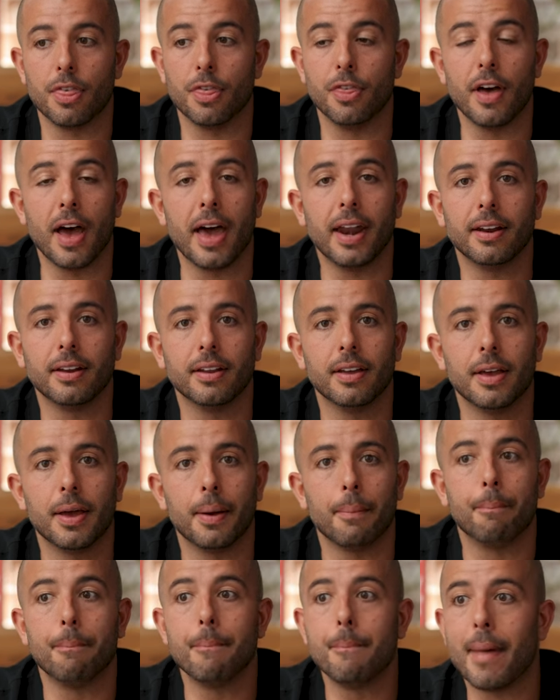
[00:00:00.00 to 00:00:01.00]
that
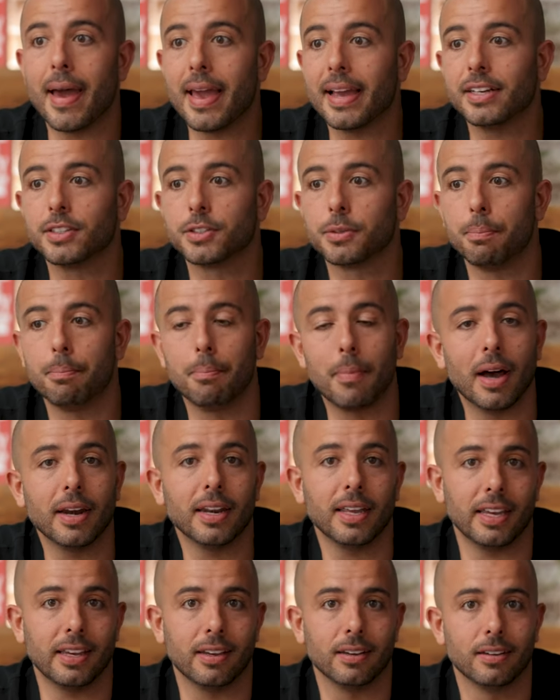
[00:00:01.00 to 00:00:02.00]
makes
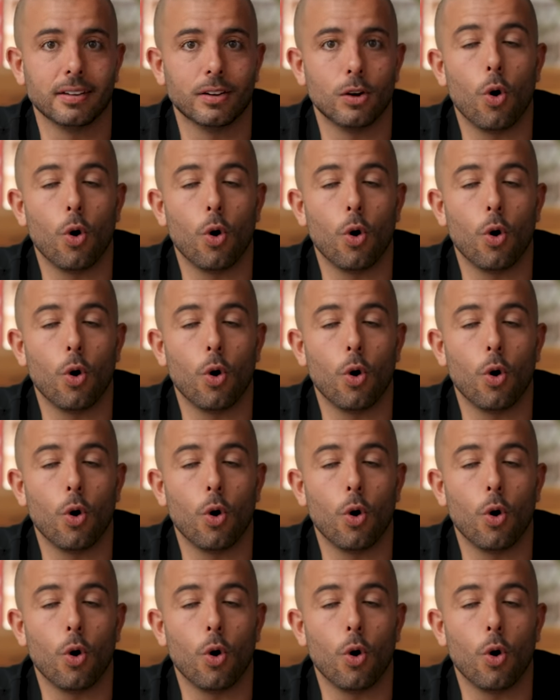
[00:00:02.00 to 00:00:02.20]
money